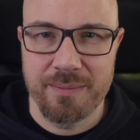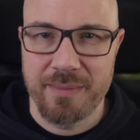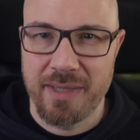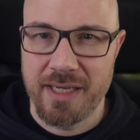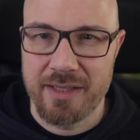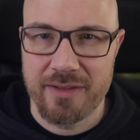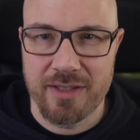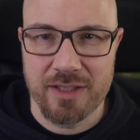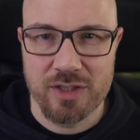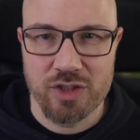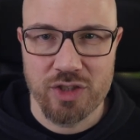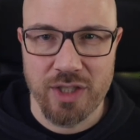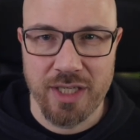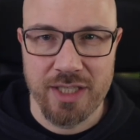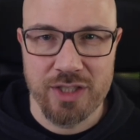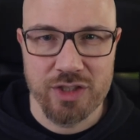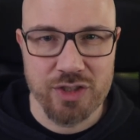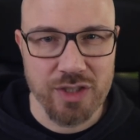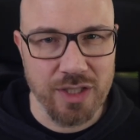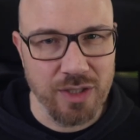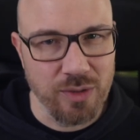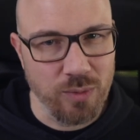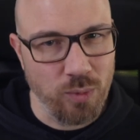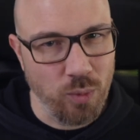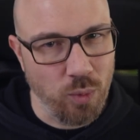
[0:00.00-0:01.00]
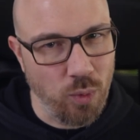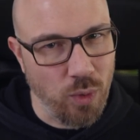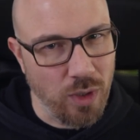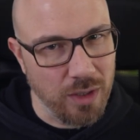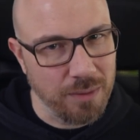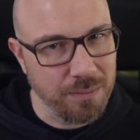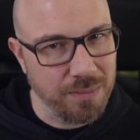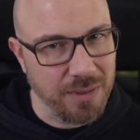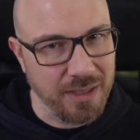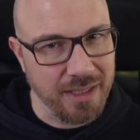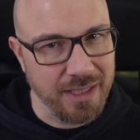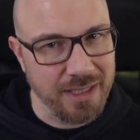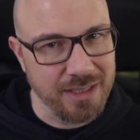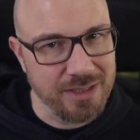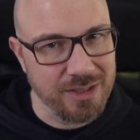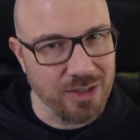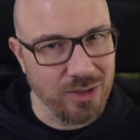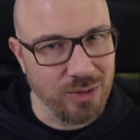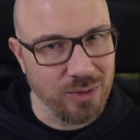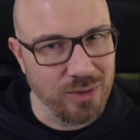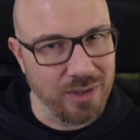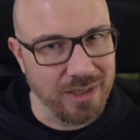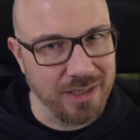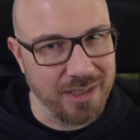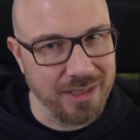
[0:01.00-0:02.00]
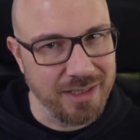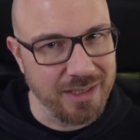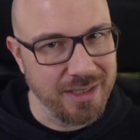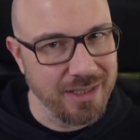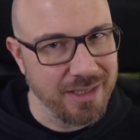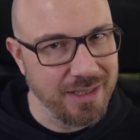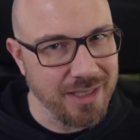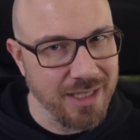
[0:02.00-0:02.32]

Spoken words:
made the change in one place only.